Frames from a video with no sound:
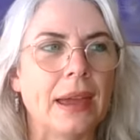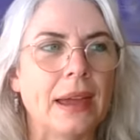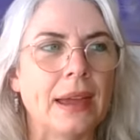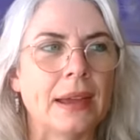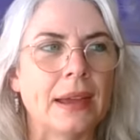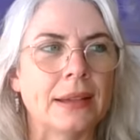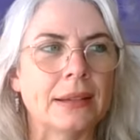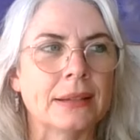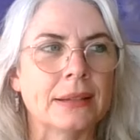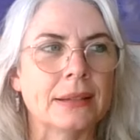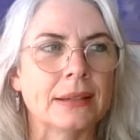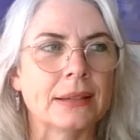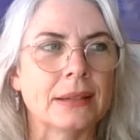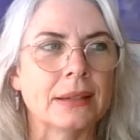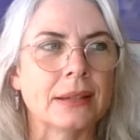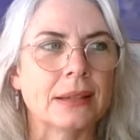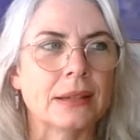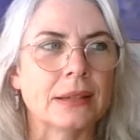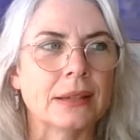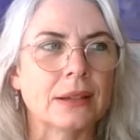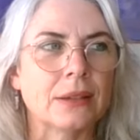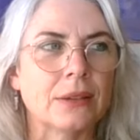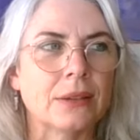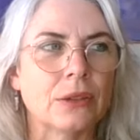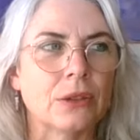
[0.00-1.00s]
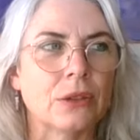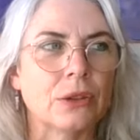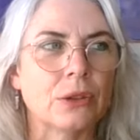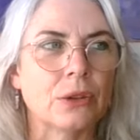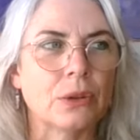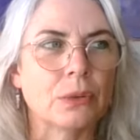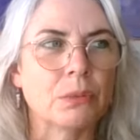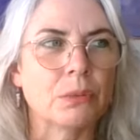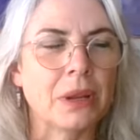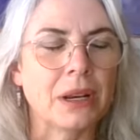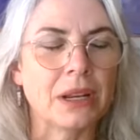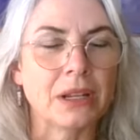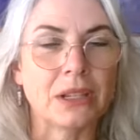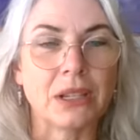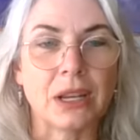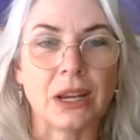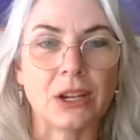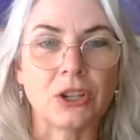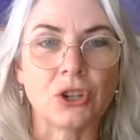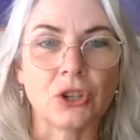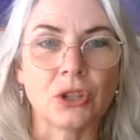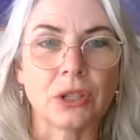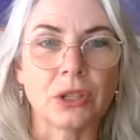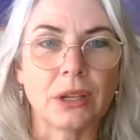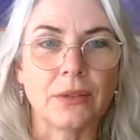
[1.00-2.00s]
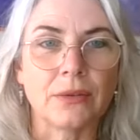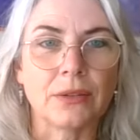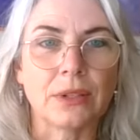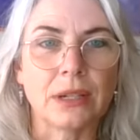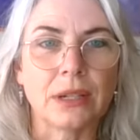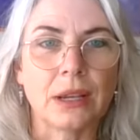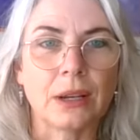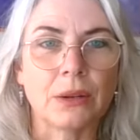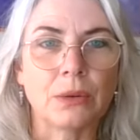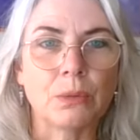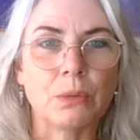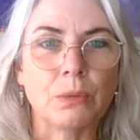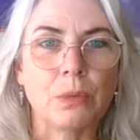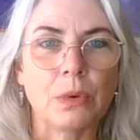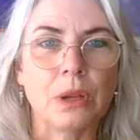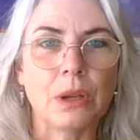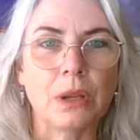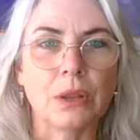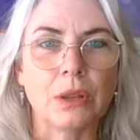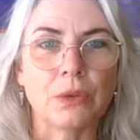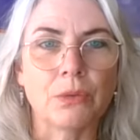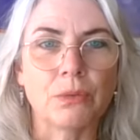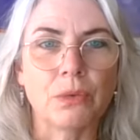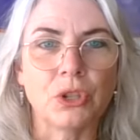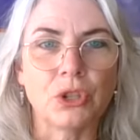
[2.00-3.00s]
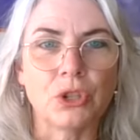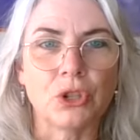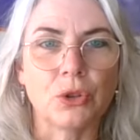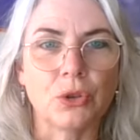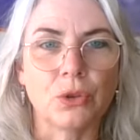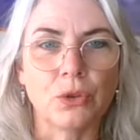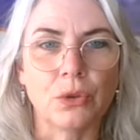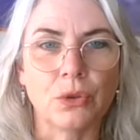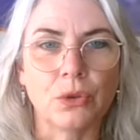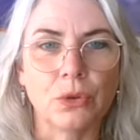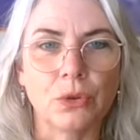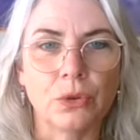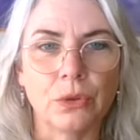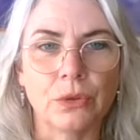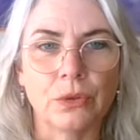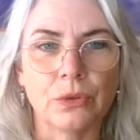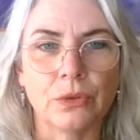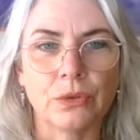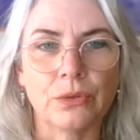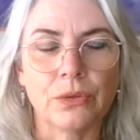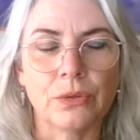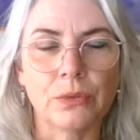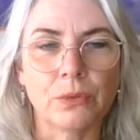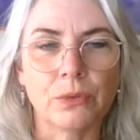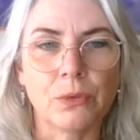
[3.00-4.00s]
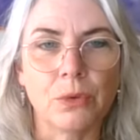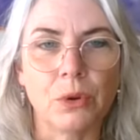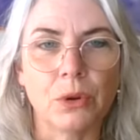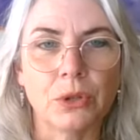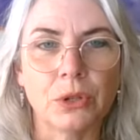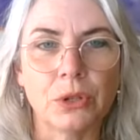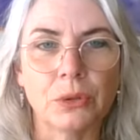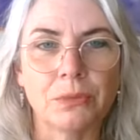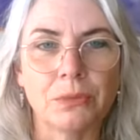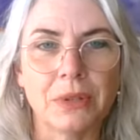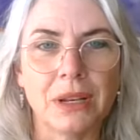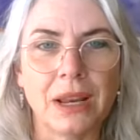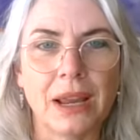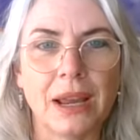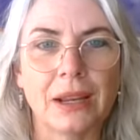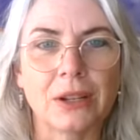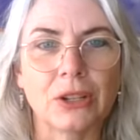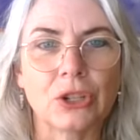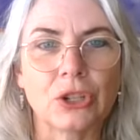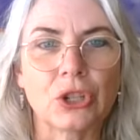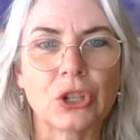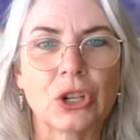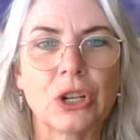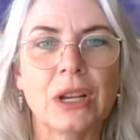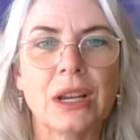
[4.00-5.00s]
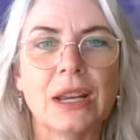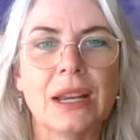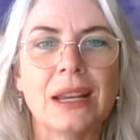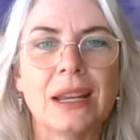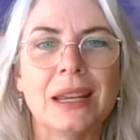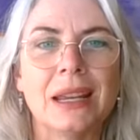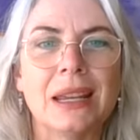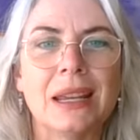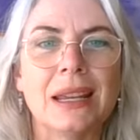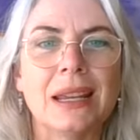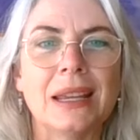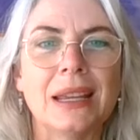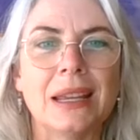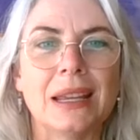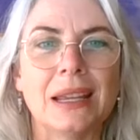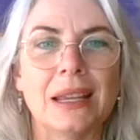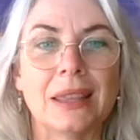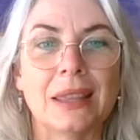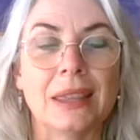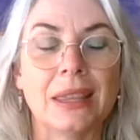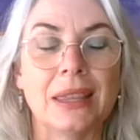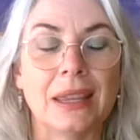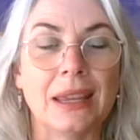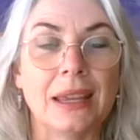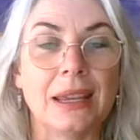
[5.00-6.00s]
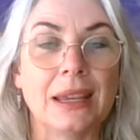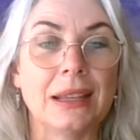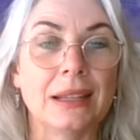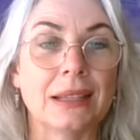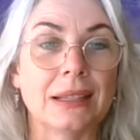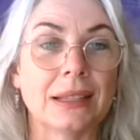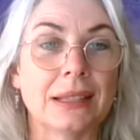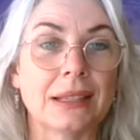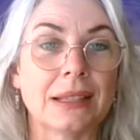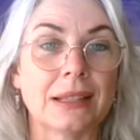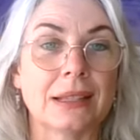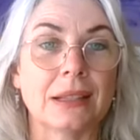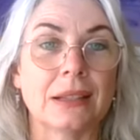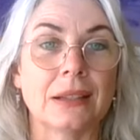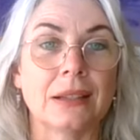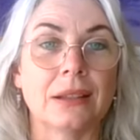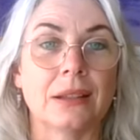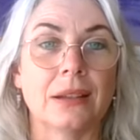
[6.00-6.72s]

And the meditations I've done with Richard Gordon from Quantum Touch, his